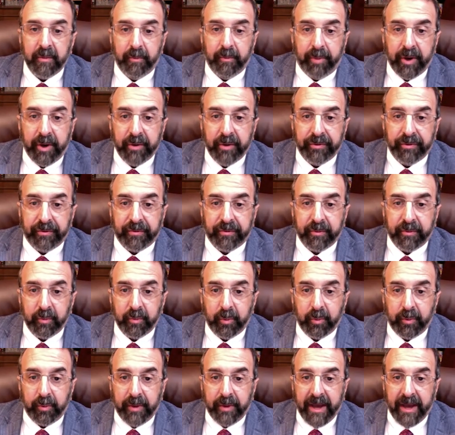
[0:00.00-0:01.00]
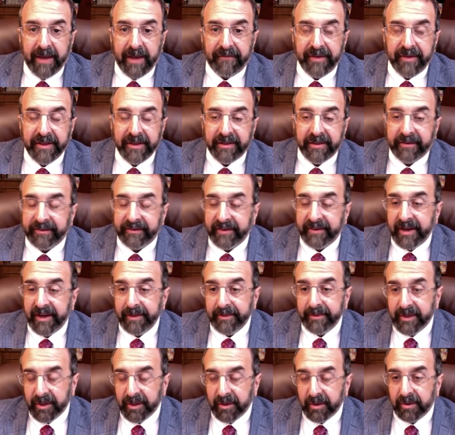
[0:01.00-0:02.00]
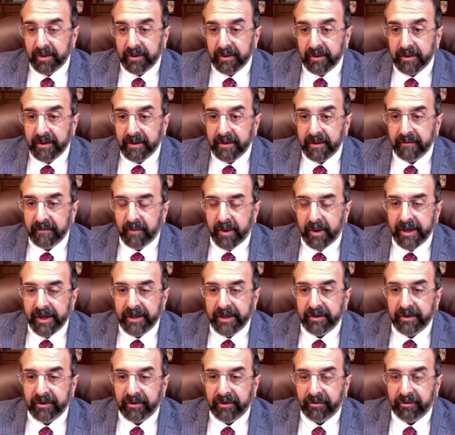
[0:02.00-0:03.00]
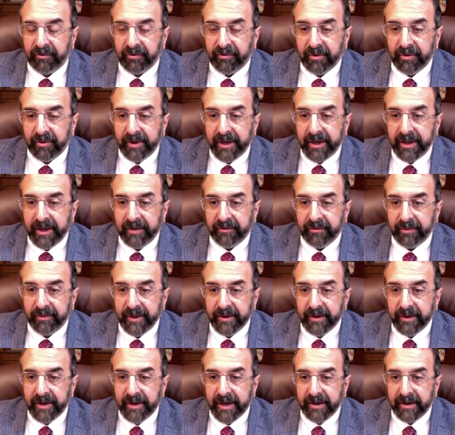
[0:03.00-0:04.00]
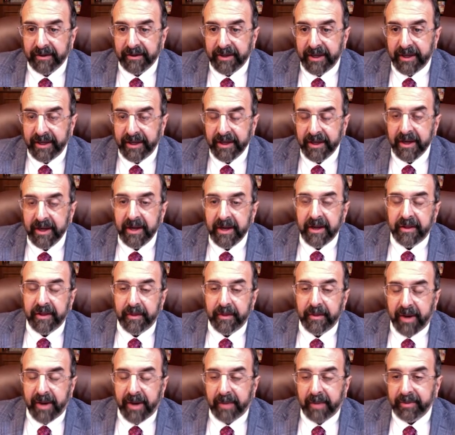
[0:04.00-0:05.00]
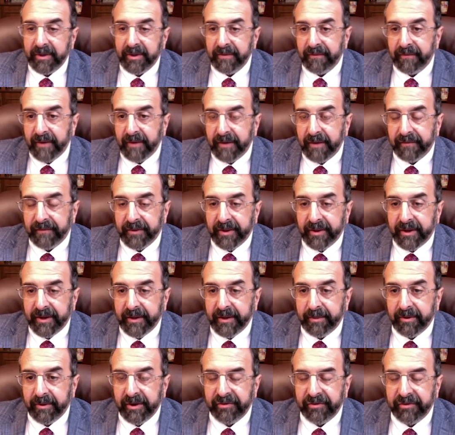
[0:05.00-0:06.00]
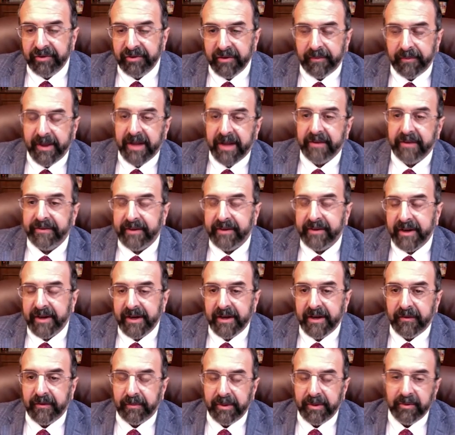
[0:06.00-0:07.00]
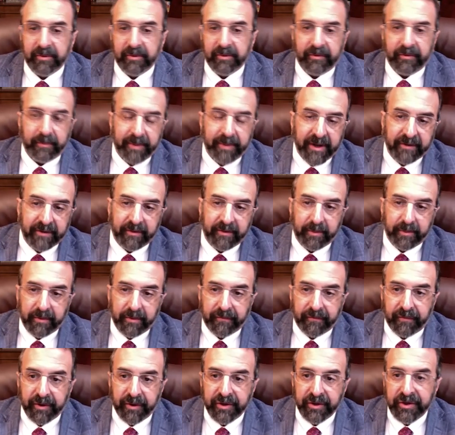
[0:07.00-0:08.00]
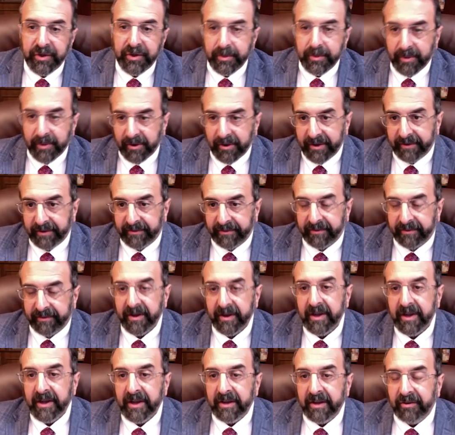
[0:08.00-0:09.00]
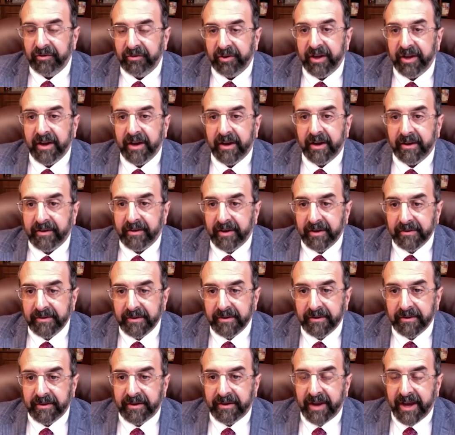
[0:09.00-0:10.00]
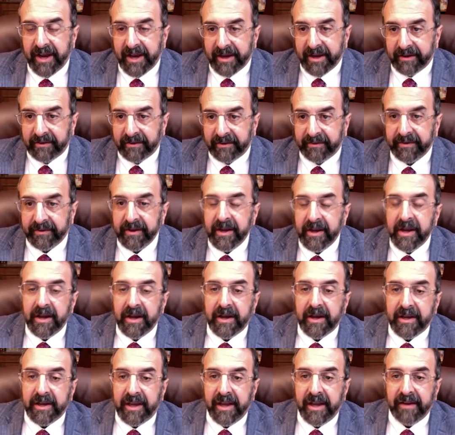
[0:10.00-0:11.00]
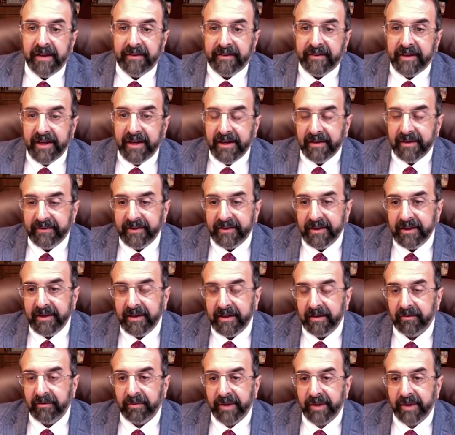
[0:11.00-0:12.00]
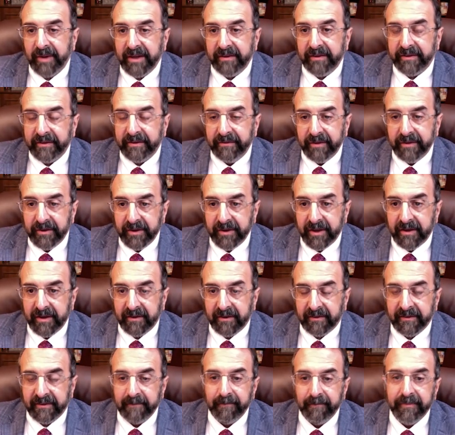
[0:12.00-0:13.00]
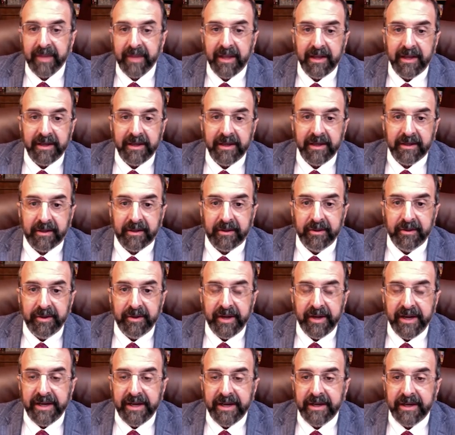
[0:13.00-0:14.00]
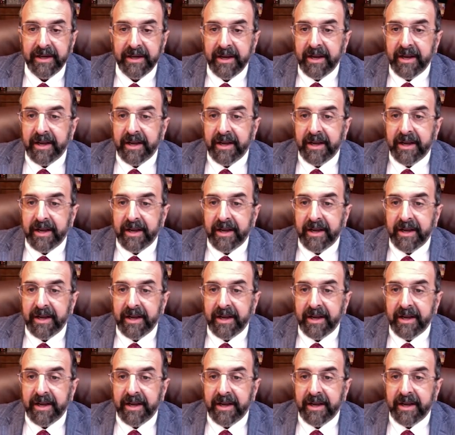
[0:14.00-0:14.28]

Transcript: both having the same goal of wanting to destroy Israel utterly. The Popular Front for the Liberation of Palestine has been responsible for numerous jihad terror attacks against innocent Israeli civilians, including